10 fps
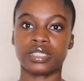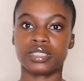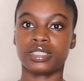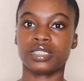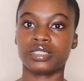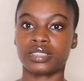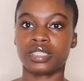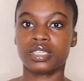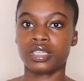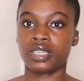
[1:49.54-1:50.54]
Like
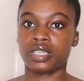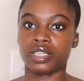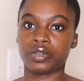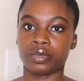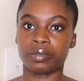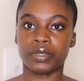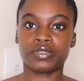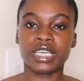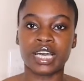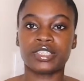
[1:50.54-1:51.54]
this. You can wear
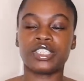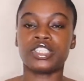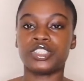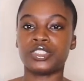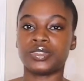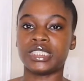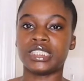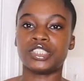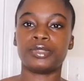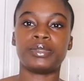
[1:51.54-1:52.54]
both down. You don't
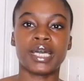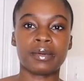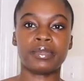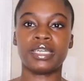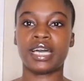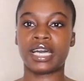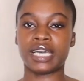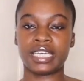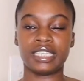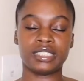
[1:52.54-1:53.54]
need the tube top, but
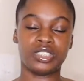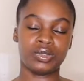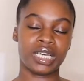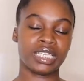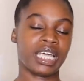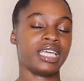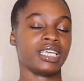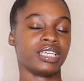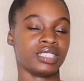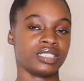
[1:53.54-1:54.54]
I do not
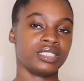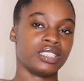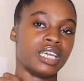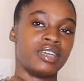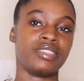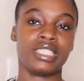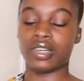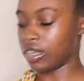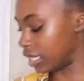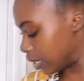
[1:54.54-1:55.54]
like
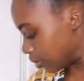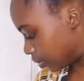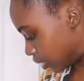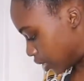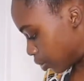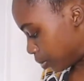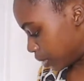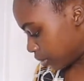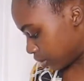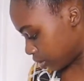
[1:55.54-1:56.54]
everything all out in the
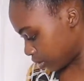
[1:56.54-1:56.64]
open.